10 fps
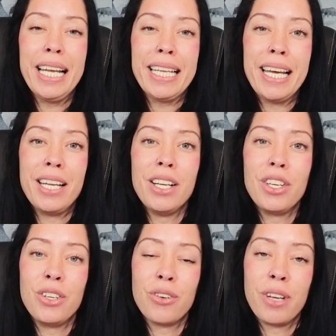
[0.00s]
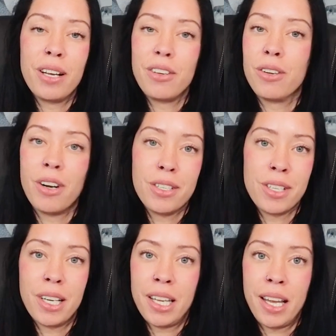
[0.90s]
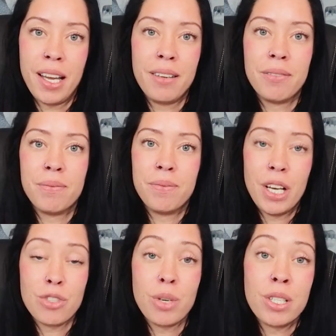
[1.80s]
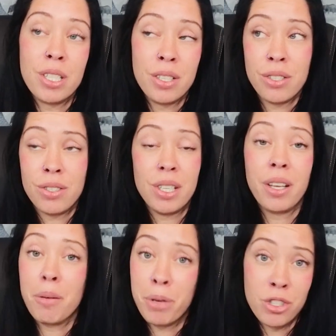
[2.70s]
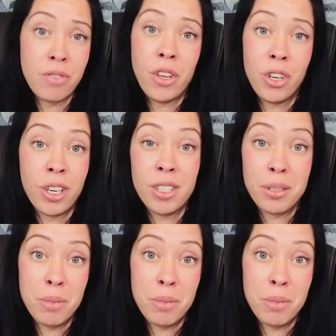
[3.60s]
And then your car's not going to get as rusty as you see like a bunch of other cars in